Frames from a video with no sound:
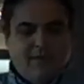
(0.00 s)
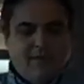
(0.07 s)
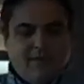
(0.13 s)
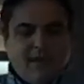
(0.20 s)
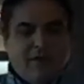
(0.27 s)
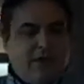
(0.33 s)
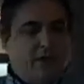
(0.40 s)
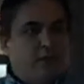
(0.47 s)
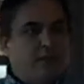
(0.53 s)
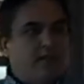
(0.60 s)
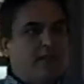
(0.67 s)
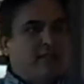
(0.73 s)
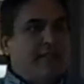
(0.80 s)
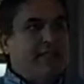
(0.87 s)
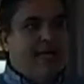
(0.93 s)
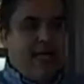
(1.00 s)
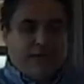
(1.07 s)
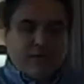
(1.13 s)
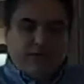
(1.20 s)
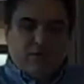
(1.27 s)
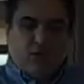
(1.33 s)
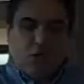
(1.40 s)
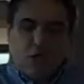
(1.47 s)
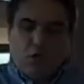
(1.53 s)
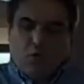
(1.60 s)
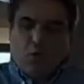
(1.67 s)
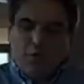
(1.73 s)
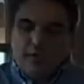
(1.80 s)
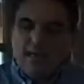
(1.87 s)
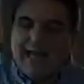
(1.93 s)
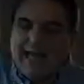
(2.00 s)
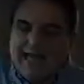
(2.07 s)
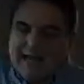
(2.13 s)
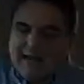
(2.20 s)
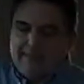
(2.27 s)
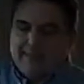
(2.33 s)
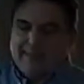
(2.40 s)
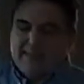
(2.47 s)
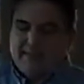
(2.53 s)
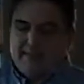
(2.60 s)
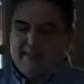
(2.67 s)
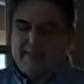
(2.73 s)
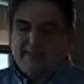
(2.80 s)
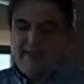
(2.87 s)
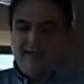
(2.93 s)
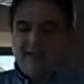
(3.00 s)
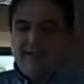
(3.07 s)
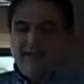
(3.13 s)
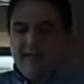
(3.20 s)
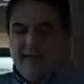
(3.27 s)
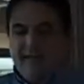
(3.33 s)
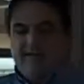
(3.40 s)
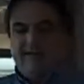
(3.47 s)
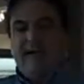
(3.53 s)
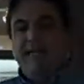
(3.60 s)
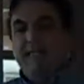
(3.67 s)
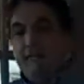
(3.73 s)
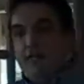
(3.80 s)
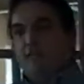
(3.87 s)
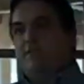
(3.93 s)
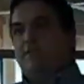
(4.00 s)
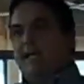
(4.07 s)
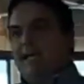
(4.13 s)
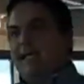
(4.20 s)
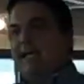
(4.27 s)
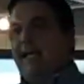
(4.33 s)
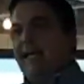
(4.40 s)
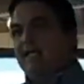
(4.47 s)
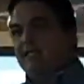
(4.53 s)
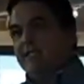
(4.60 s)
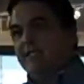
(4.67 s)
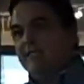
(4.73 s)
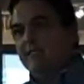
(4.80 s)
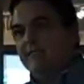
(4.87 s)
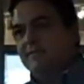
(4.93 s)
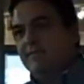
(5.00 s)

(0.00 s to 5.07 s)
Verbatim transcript: Another question he had is, what will happen if I don't take action?